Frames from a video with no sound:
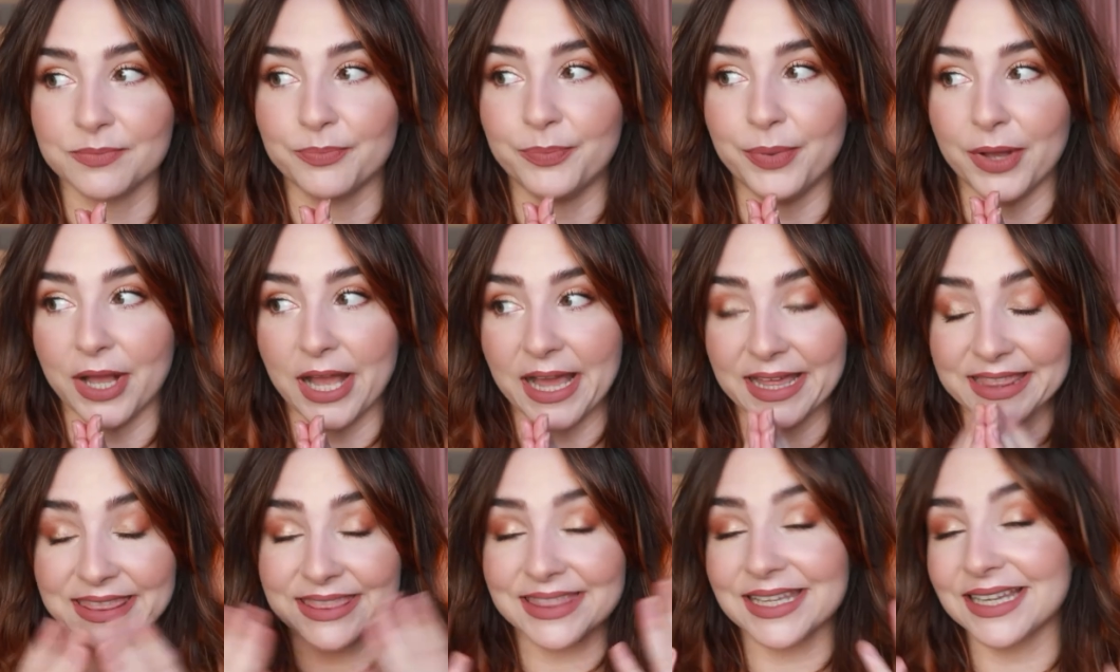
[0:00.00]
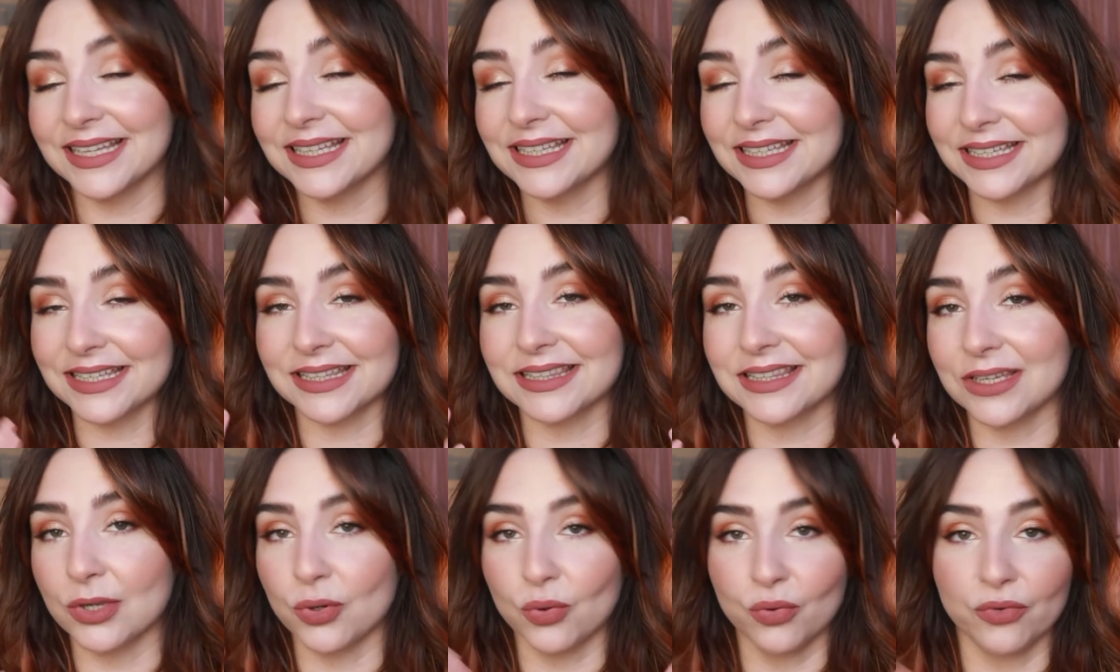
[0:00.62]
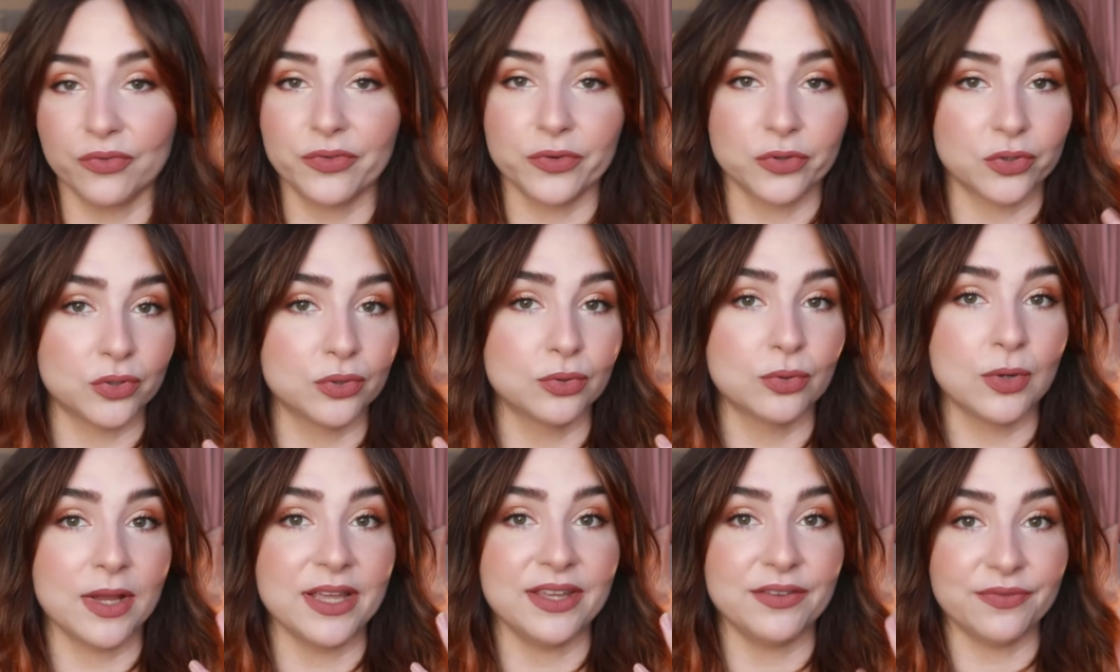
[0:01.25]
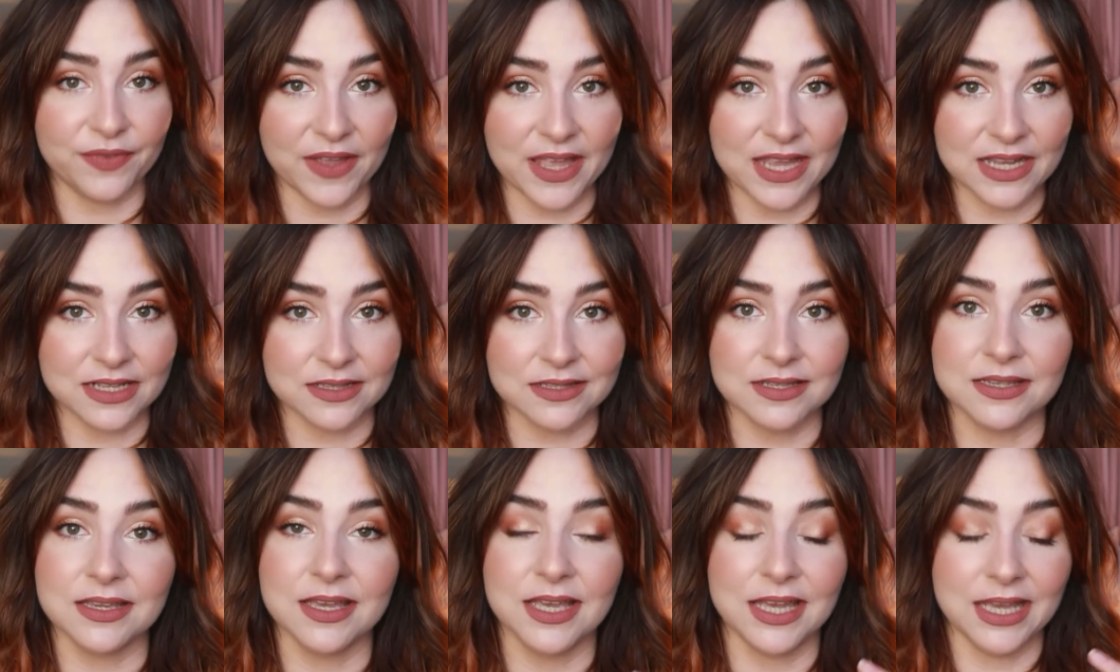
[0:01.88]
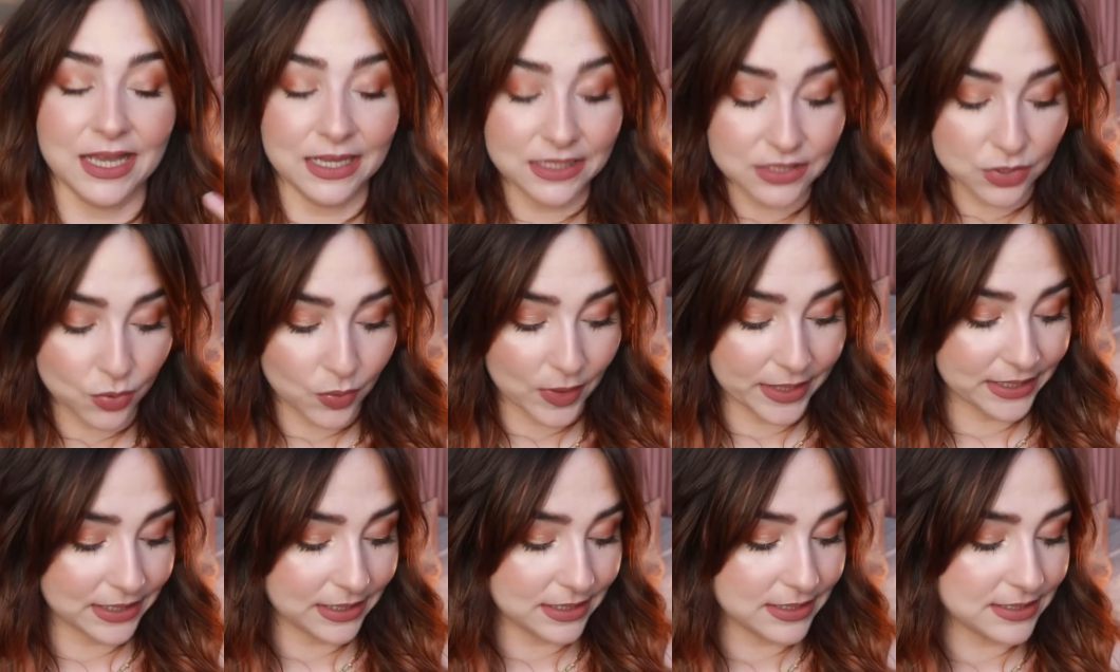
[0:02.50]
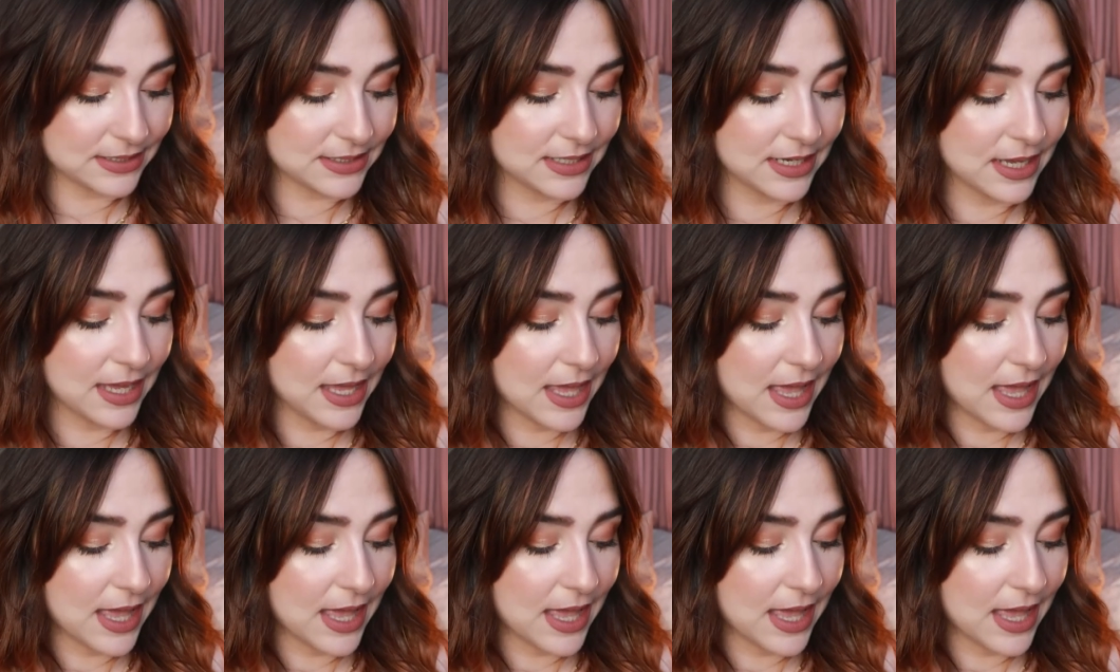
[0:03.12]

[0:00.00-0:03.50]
But I think the overall effect is quite nice.